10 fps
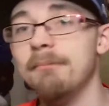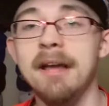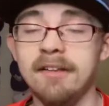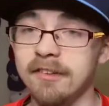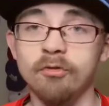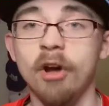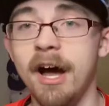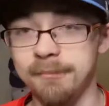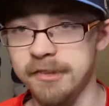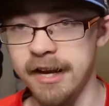amazing
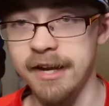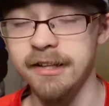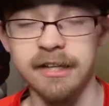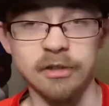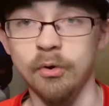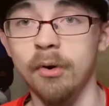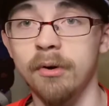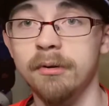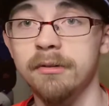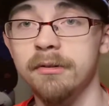job tonight in
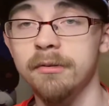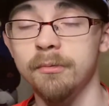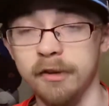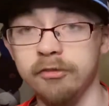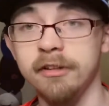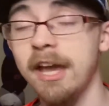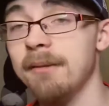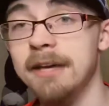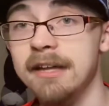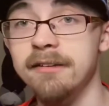goal when she
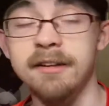came in